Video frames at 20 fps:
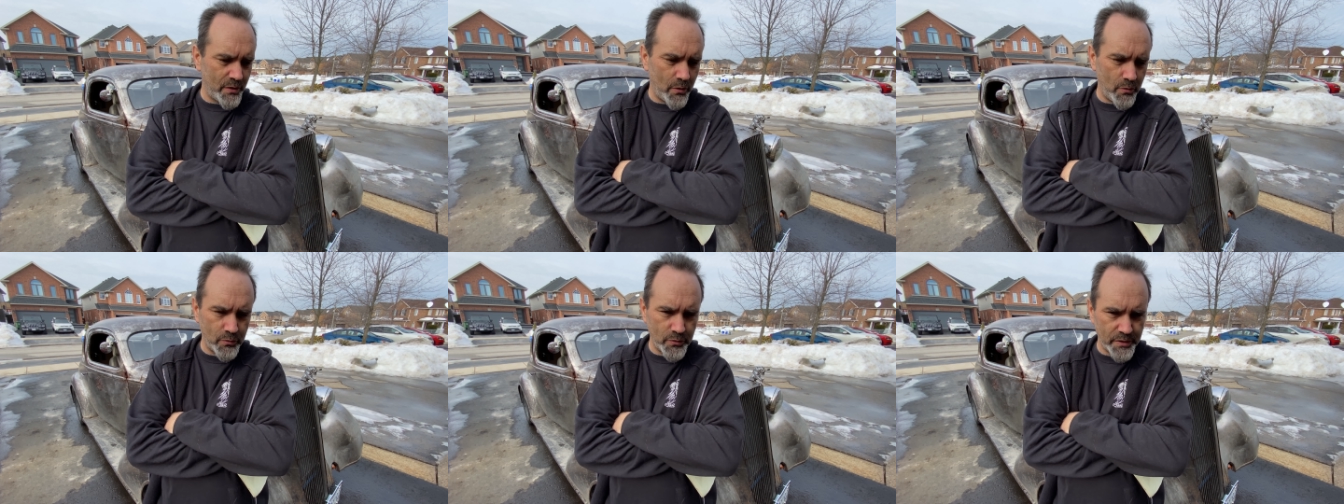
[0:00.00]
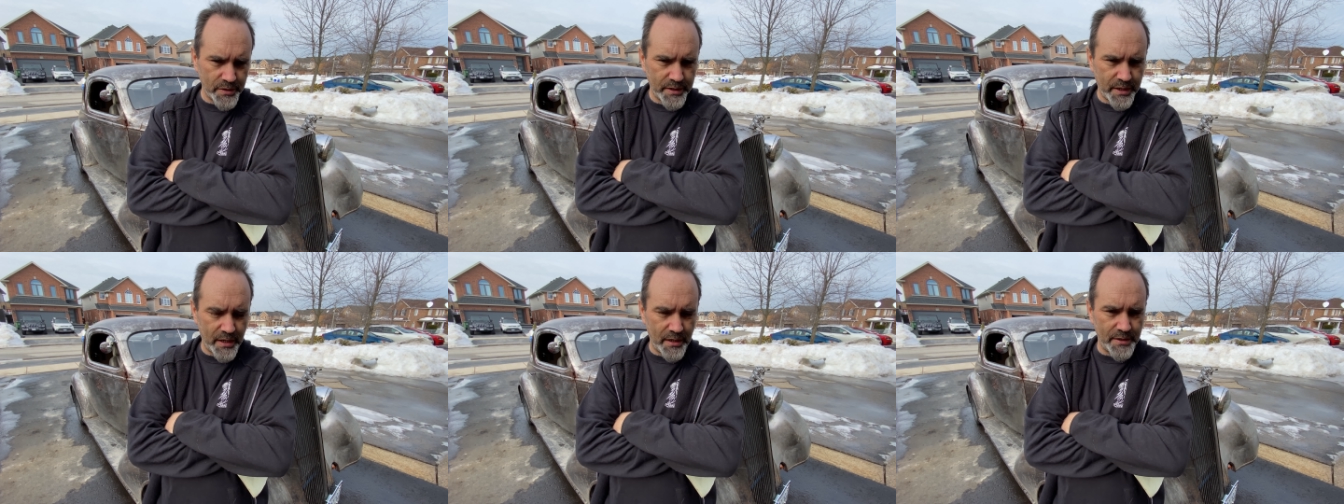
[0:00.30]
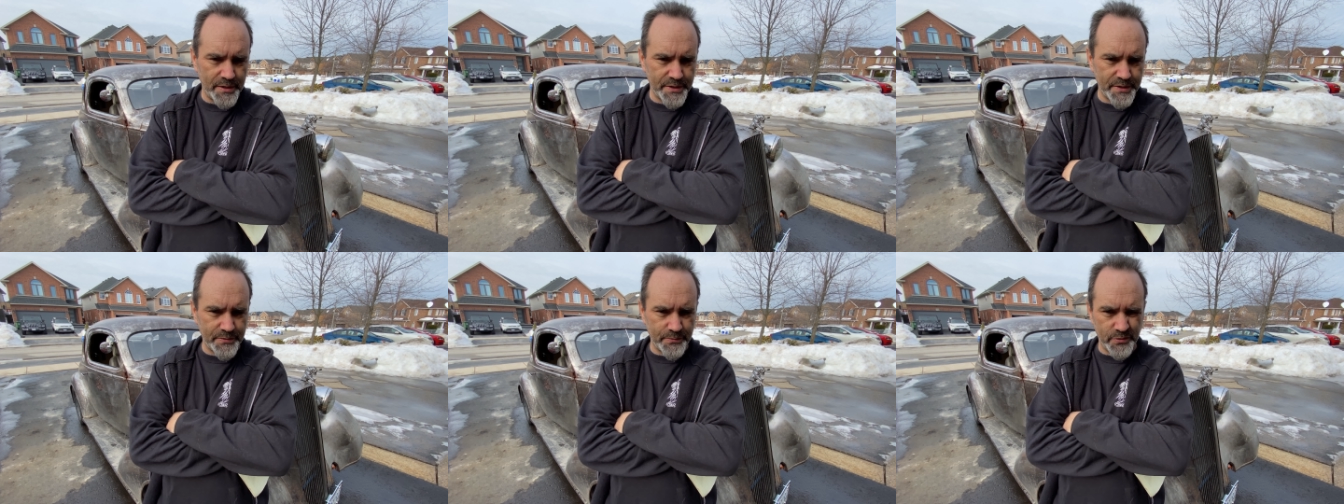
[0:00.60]
older
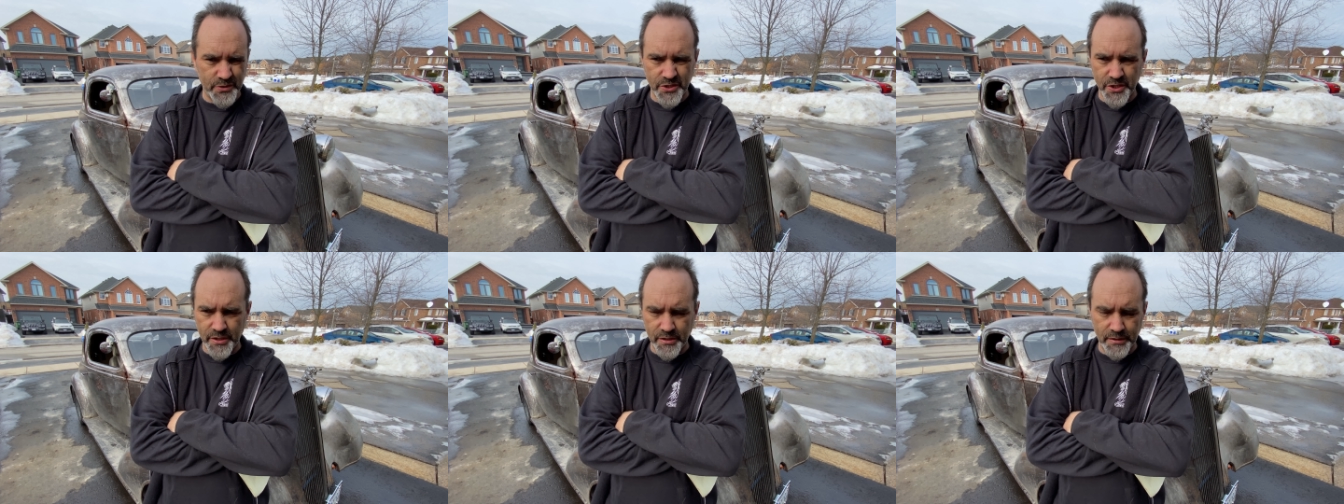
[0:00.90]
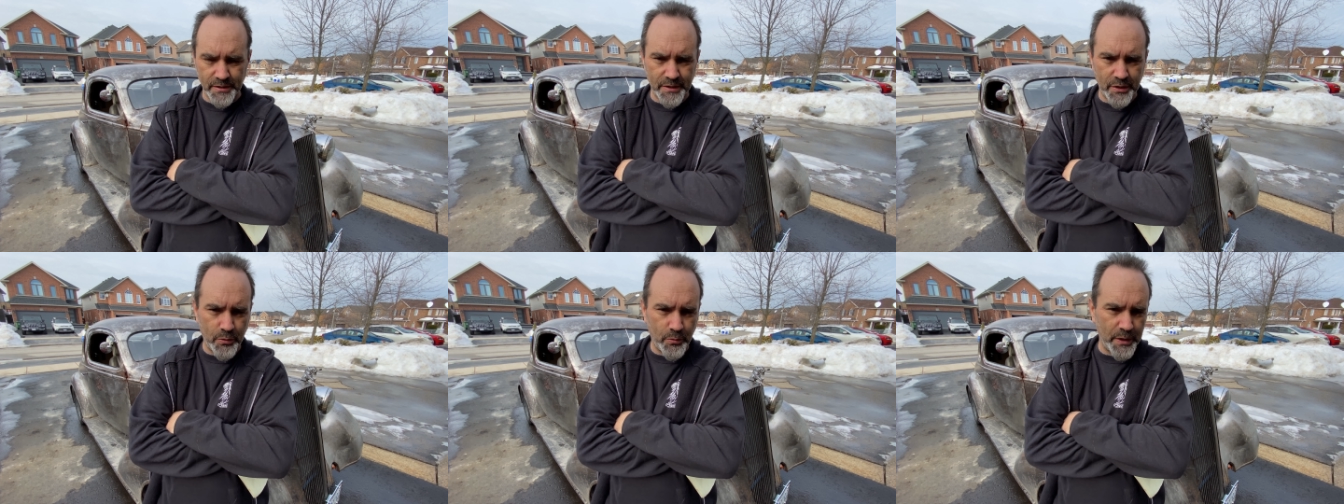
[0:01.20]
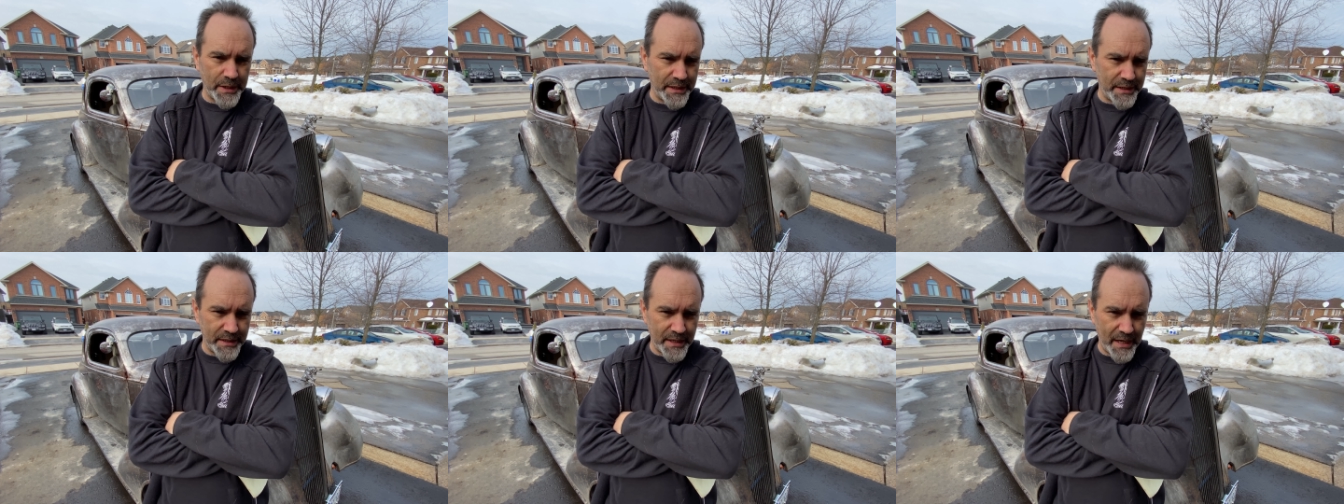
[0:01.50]
cars were generally
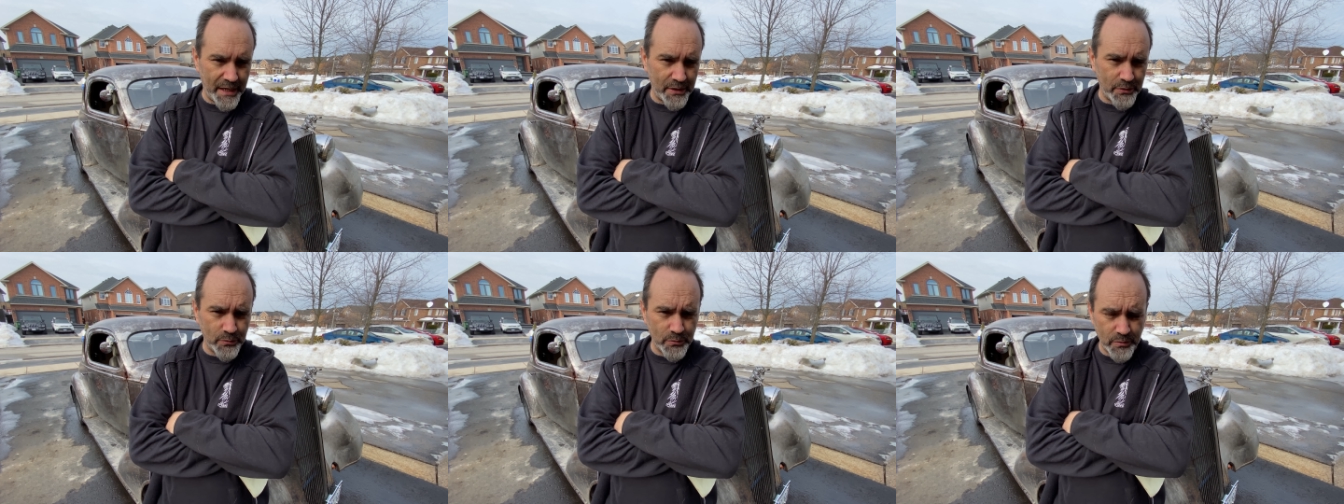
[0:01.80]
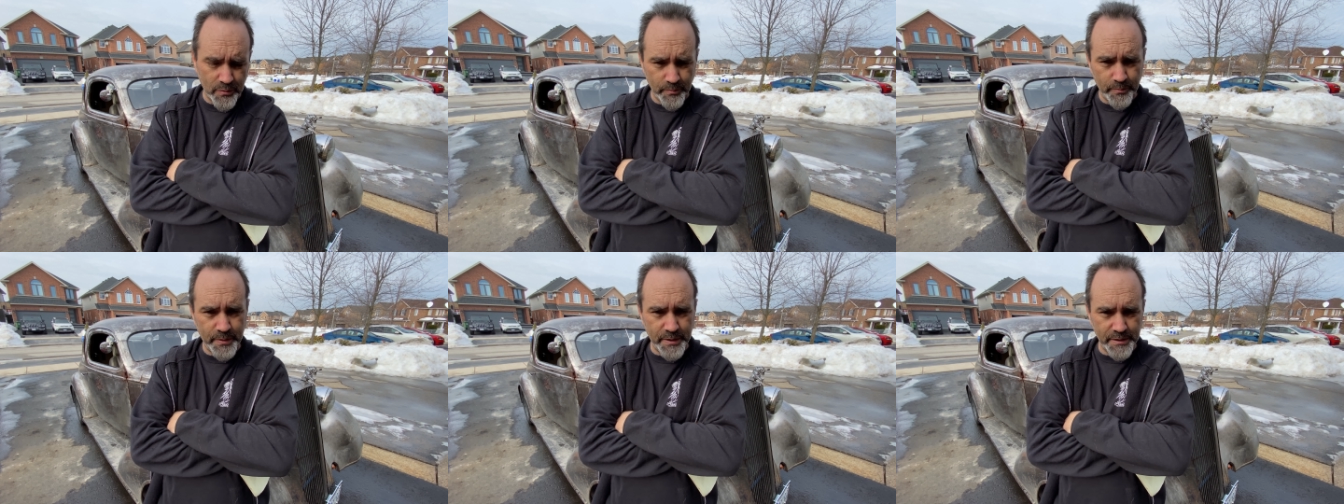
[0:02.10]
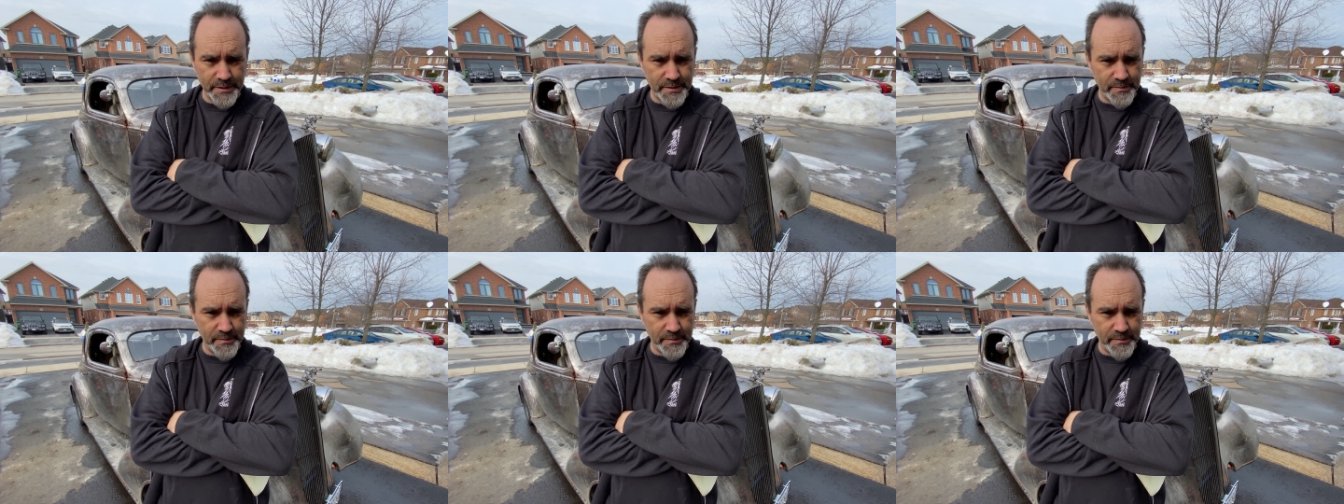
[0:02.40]
quite narrow compared